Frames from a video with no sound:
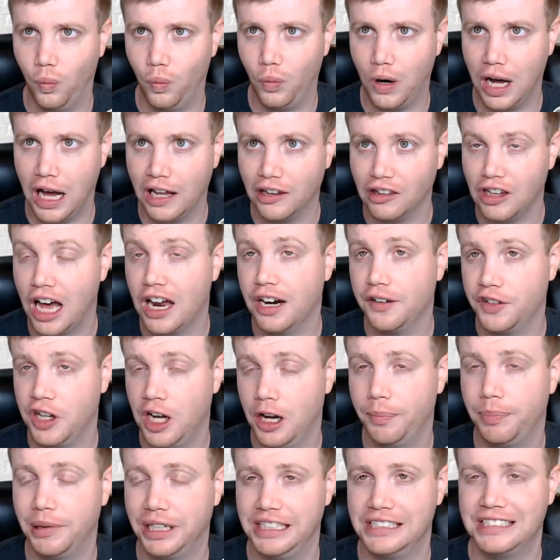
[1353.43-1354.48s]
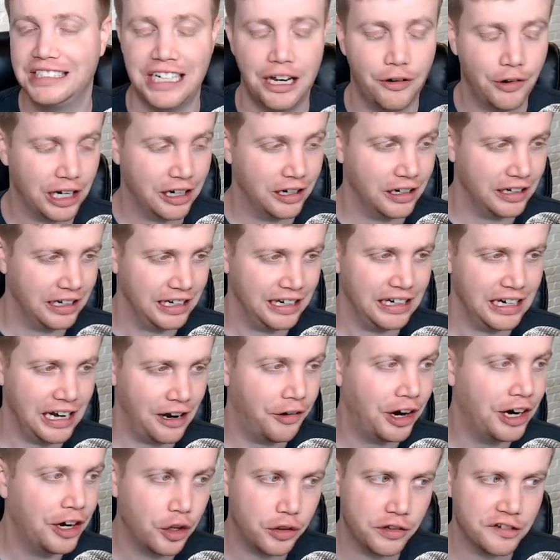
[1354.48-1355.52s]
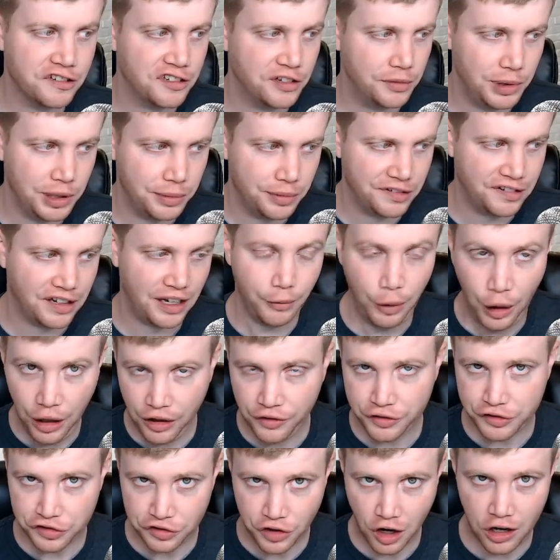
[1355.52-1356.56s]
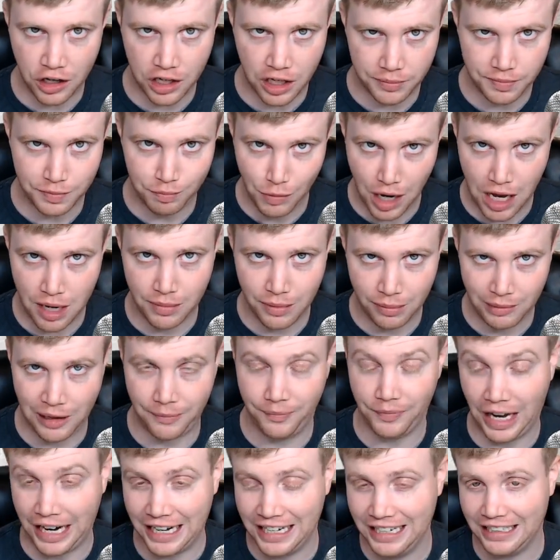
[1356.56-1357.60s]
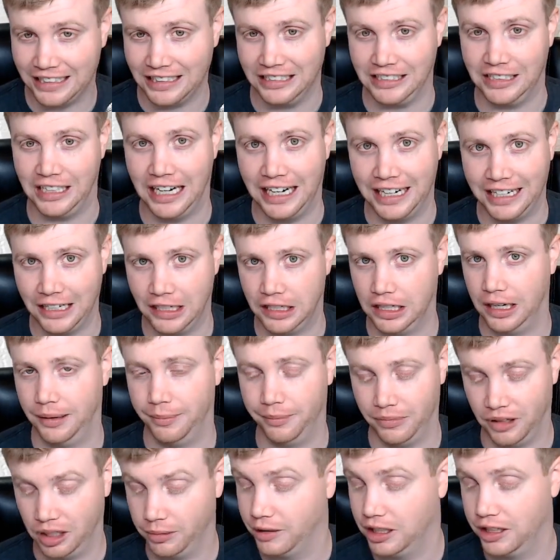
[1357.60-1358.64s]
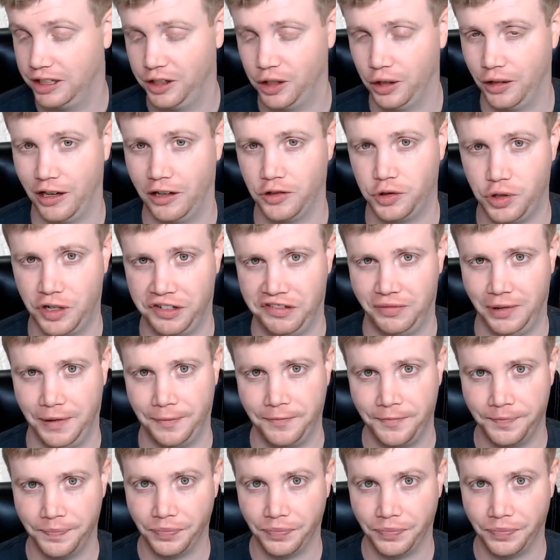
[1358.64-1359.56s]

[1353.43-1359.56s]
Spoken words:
A lot of companies, now I know there's going to be people saying, well, startup, blah, blah, blah. I get it. I'm going to go there. Trust me.